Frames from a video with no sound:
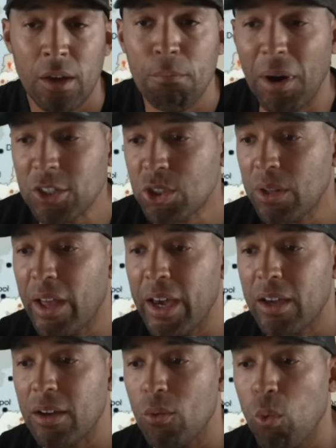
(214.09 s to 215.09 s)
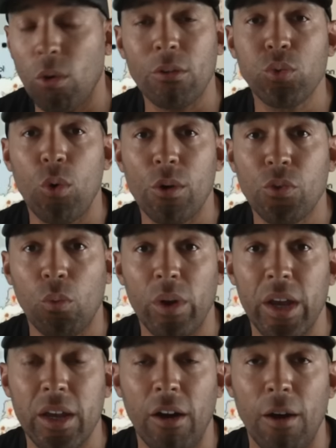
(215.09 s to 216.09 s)
Much like World War
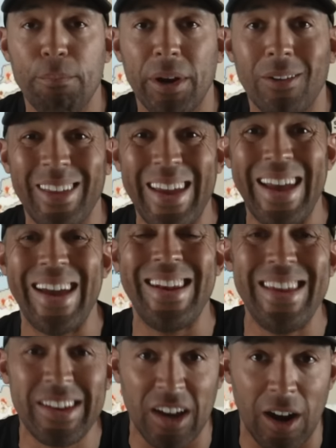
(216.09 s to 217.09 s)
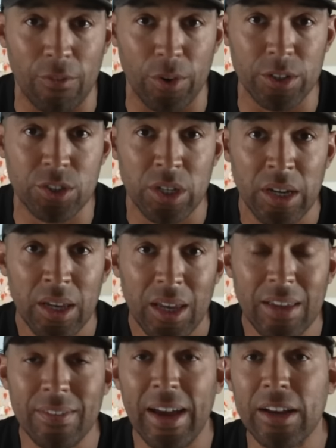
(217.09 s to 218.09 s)
III got barely any coverage
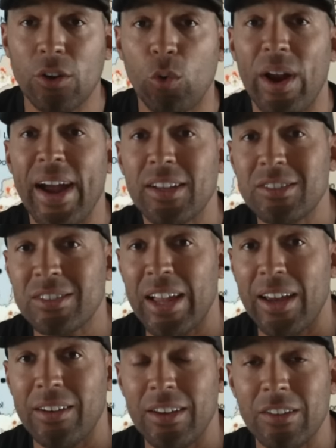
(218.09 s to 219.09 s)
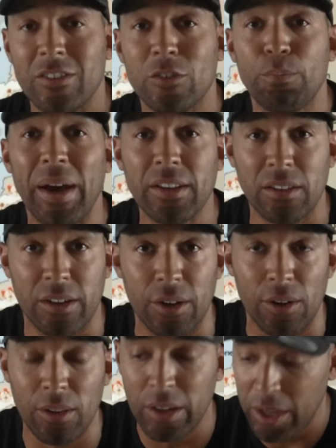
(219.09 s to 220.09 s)
in that grandstanding
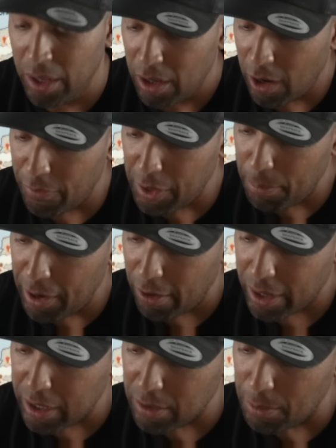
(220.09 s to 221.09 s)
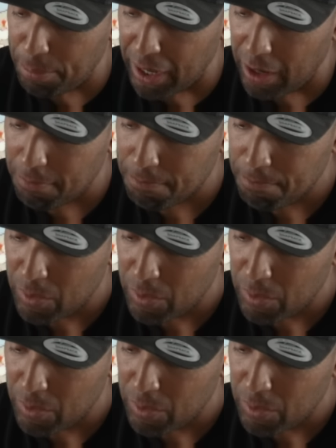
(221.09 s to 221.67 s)
spectacle of an American debate